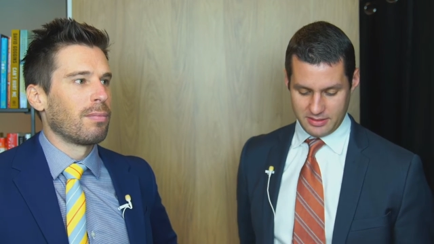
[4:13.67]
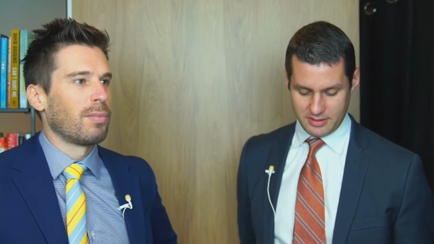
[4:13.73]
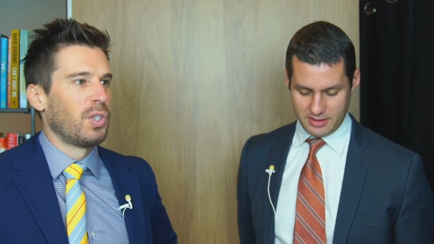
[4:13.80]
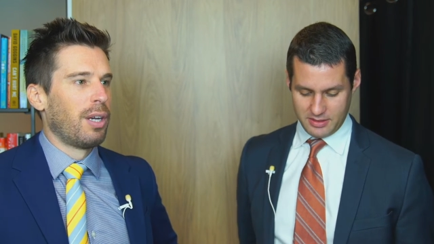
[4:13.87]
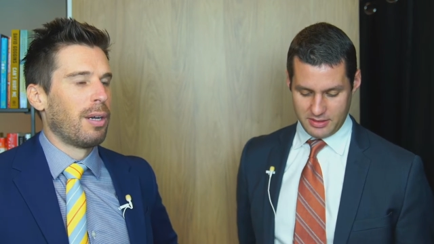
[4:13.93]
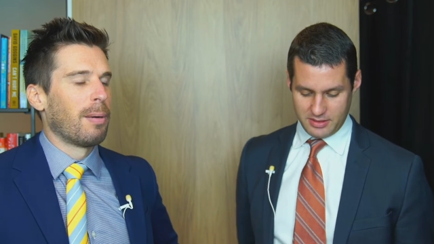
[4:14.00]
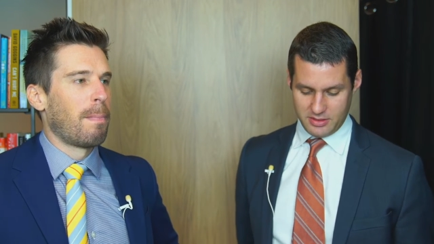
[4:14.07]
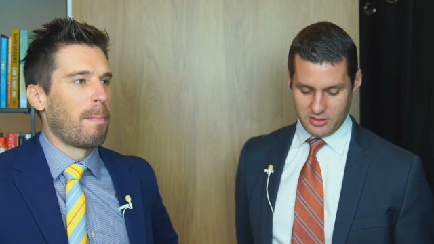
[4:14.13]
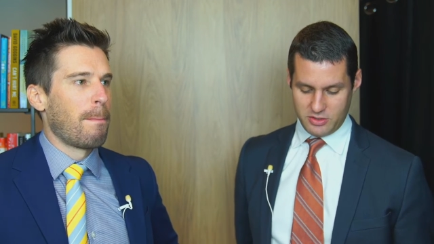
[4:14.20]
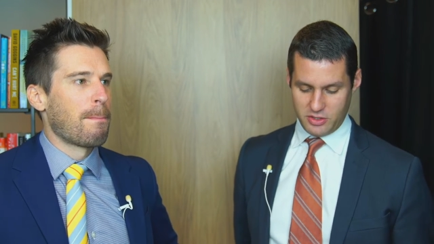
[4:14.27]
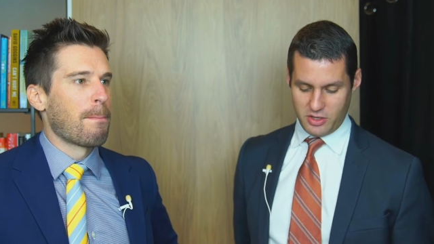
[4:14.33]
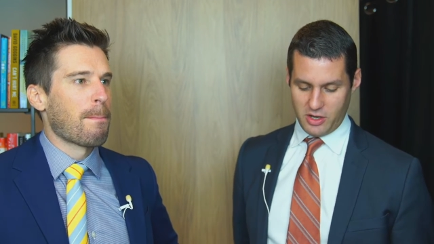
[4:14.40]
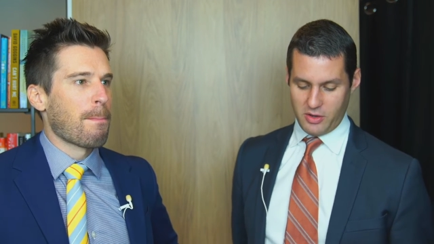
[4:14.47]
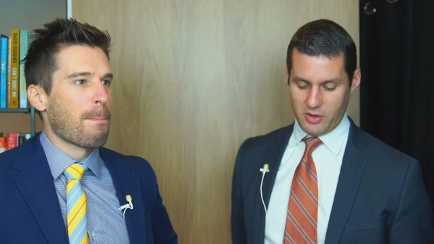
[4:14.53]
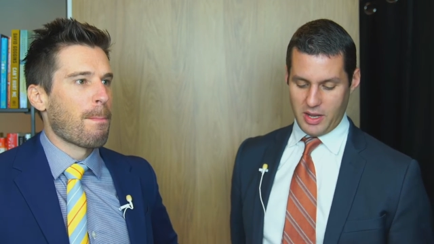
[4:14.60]
Speaker 1: Yeah.
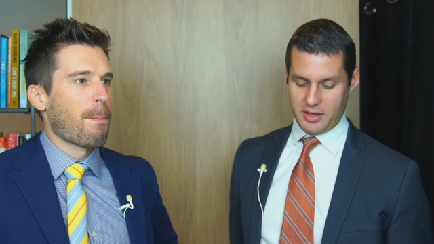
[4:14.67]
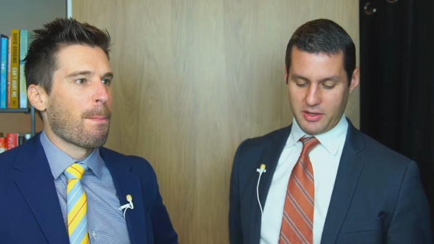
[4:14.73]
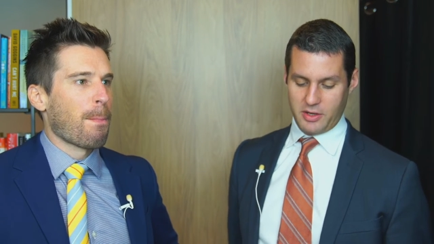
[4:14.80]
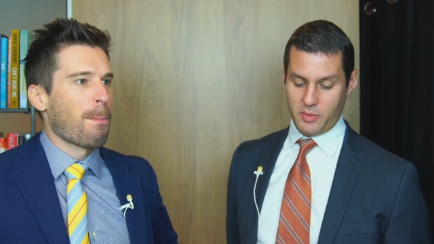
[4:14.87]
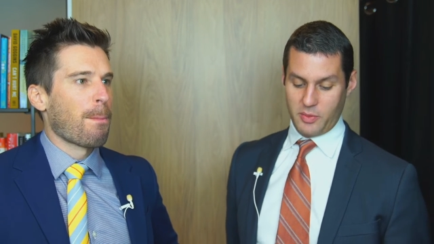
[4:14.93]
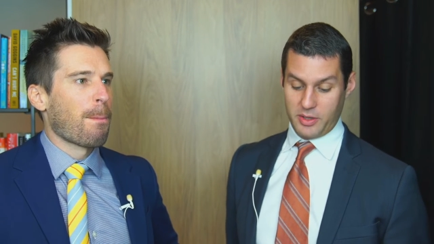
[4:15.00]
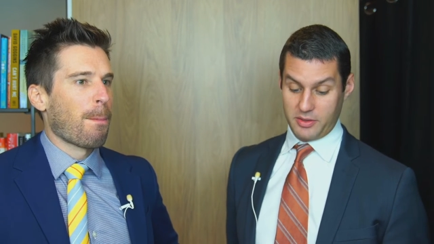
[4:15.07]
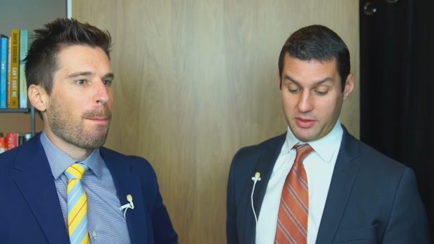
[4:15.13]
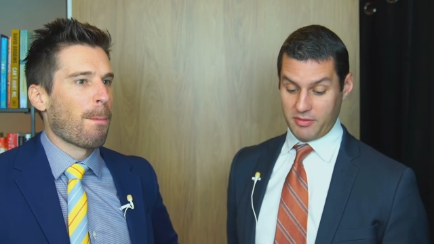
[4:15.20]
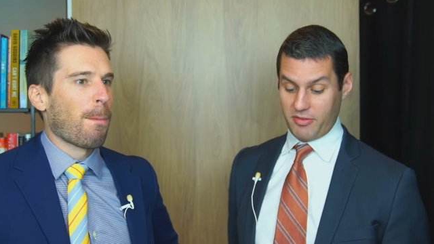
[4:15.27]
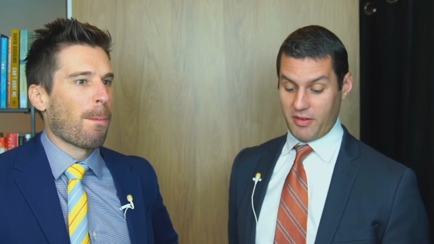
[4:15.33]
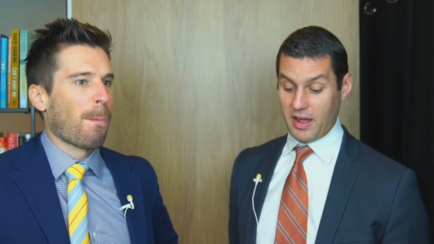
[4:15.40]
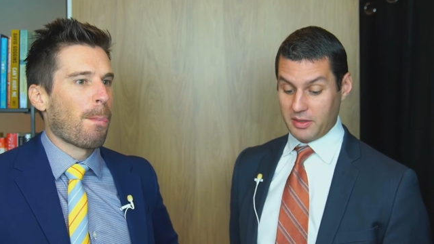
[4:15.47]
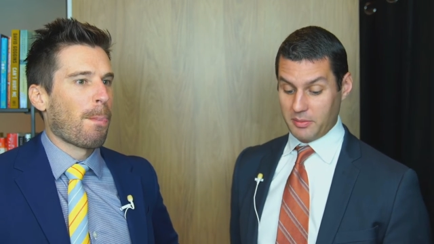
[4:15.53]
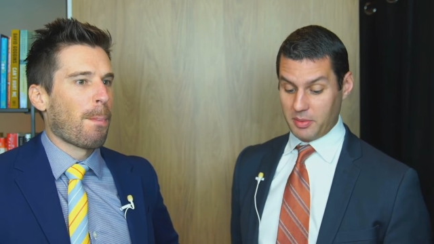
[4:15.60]
So I don't know where you can
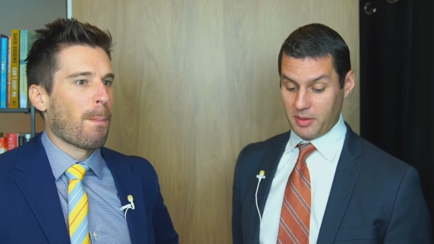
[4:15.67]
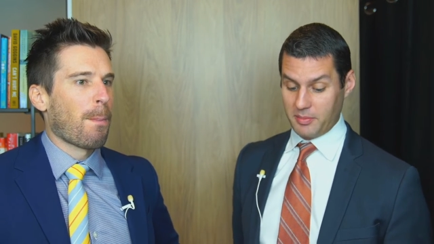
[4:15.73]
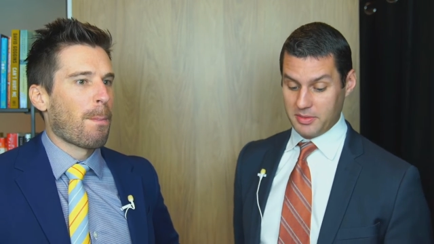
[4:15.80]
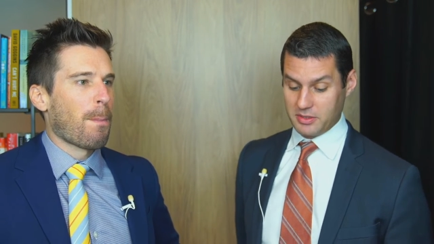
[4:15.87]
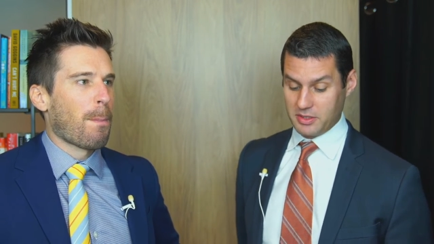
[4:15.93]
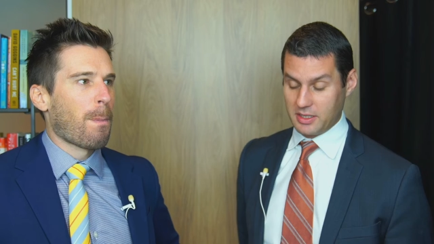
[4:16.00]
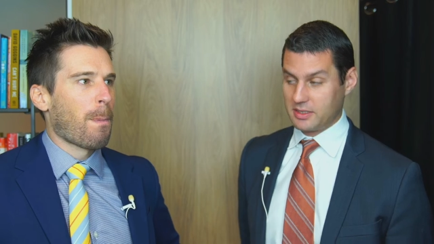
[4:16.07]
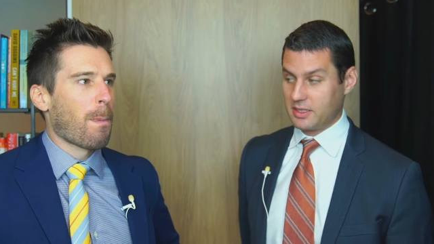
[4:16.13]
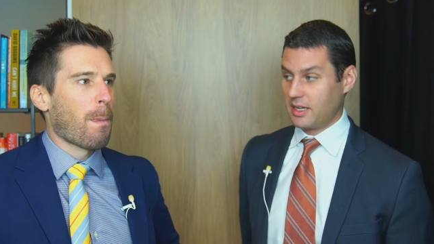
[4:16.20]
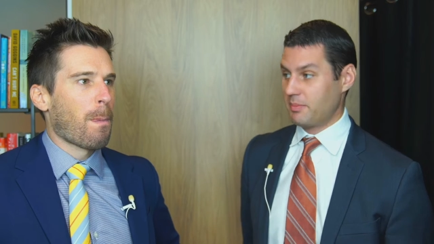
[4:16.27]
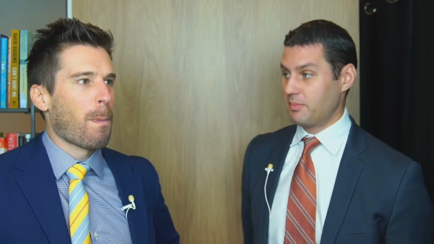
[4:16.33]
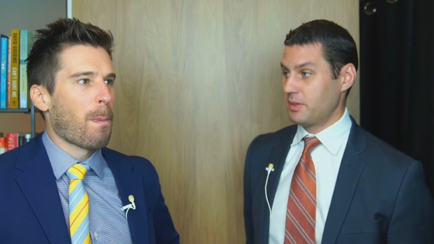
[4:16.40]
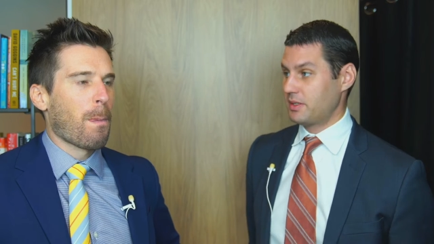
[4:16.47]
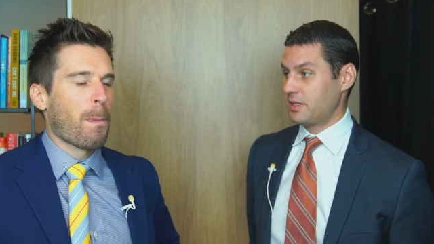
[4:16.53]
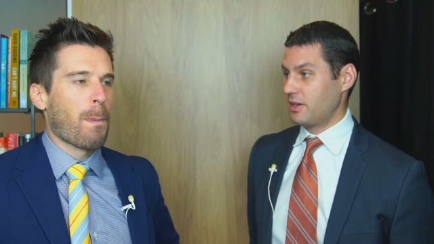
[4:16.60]
find apartments like
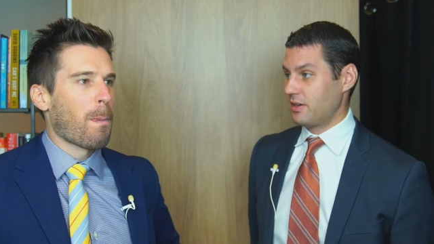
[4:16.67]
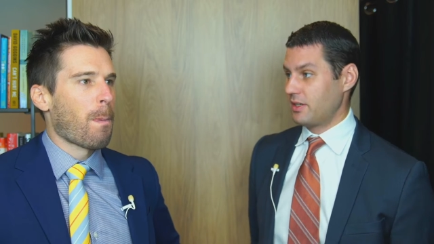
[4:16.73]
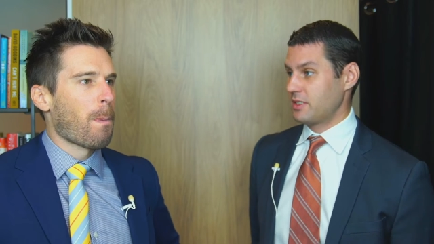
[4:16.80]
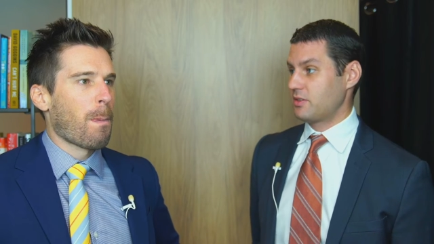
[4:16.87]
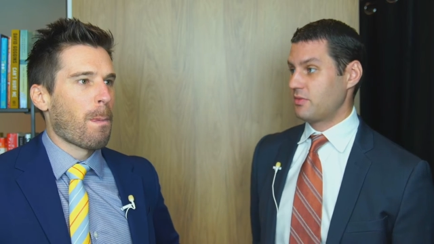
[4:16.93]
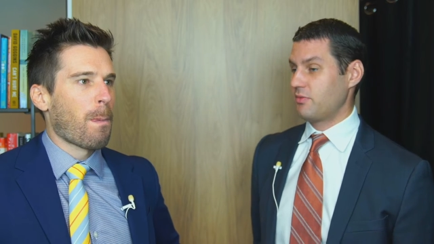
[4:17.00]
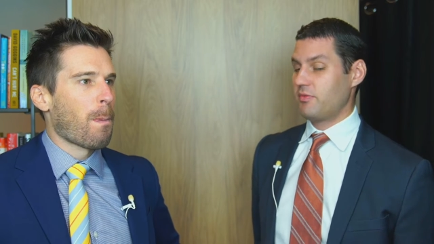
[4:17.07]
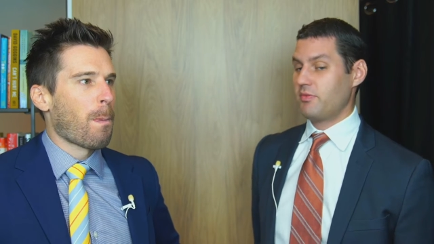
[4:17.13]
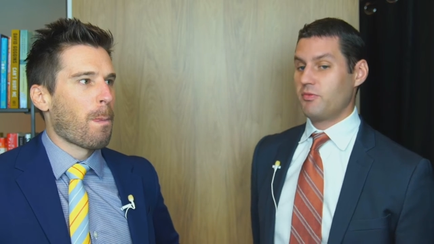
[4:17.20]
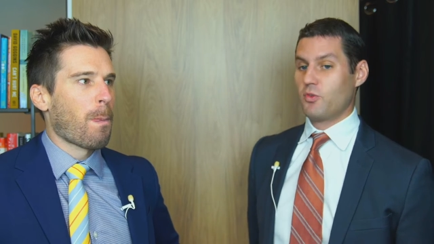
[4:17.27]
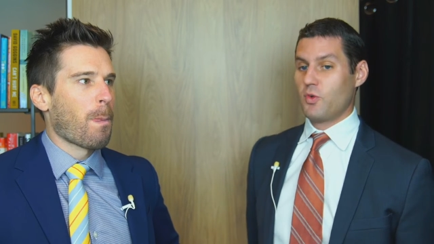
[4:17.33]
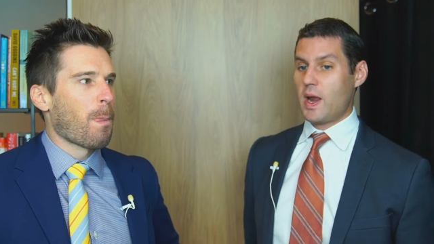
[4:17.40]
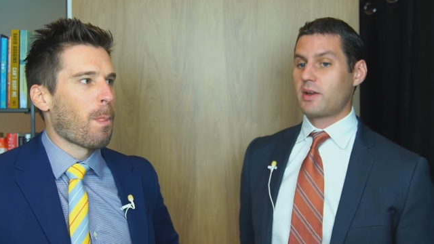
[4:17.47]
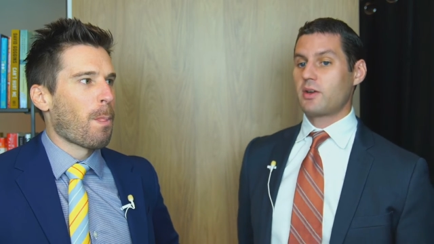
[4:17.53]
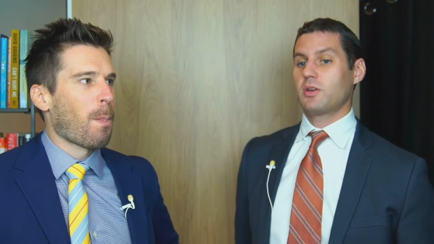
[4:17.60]
that, but there is
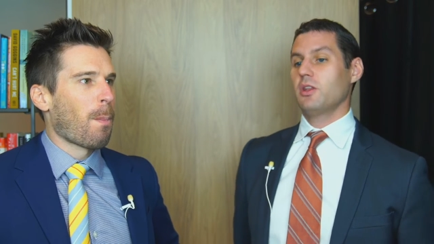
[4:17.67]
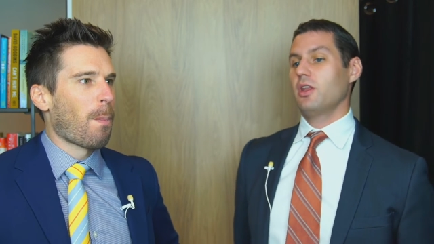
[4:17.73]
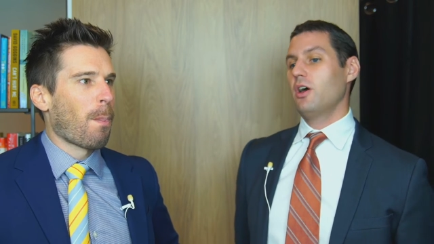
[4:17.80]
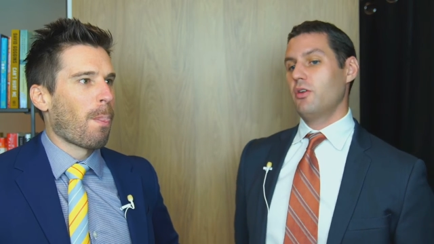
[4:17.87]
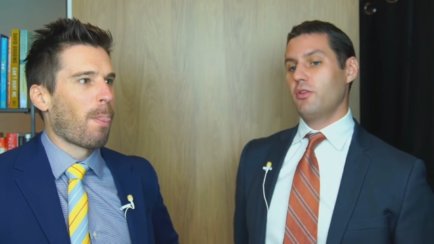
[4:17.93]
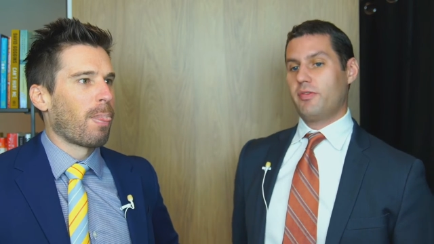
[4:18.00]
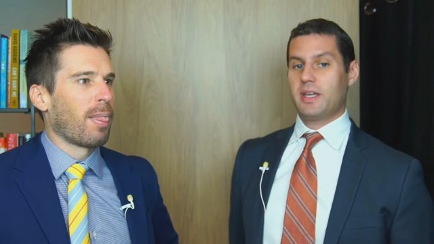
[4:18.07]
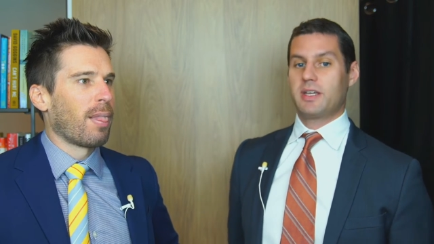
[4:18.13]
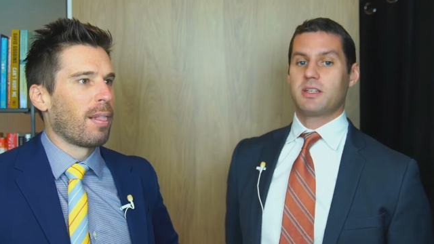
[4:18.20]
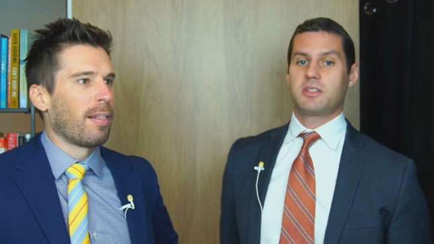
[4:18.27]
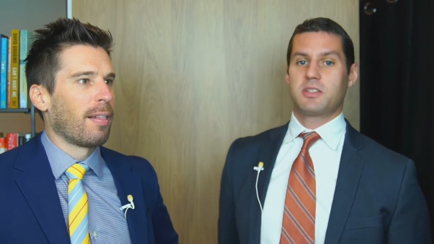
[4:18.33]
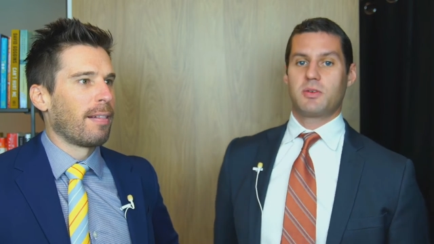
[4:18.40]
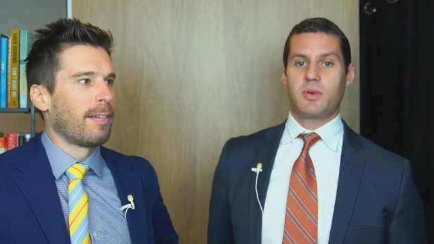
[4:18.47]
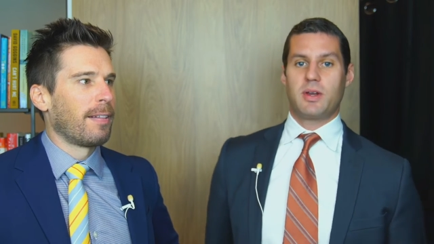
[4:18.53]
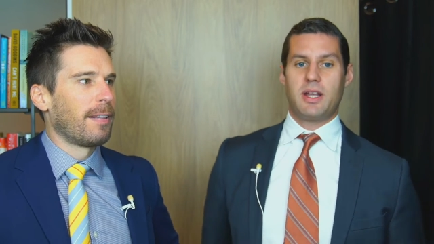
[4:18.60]
record low
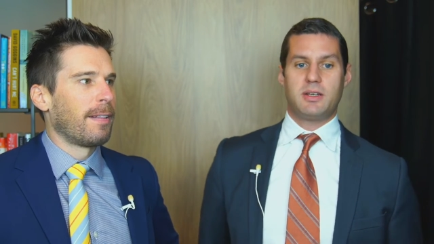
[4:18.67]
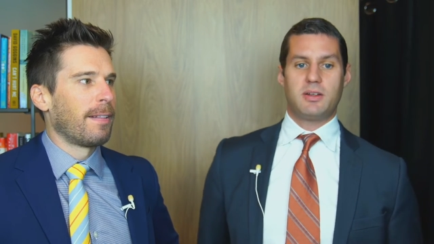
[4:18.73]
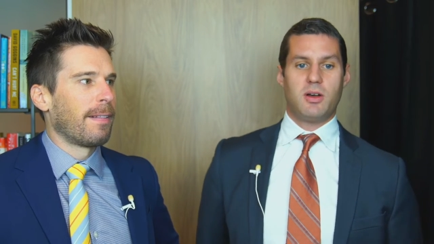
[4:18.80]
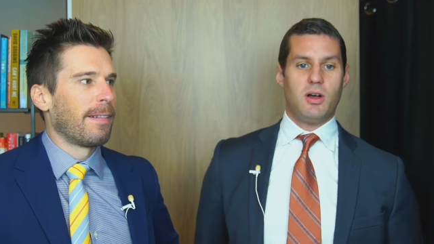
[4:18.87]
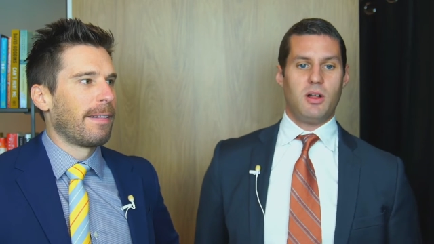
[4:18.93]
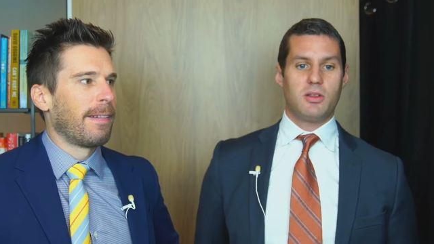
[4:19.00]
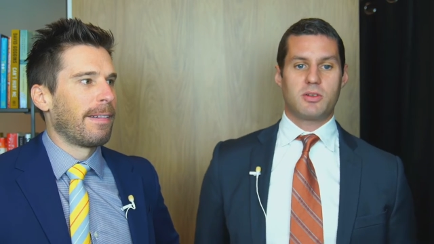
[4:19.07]
vacancy rate all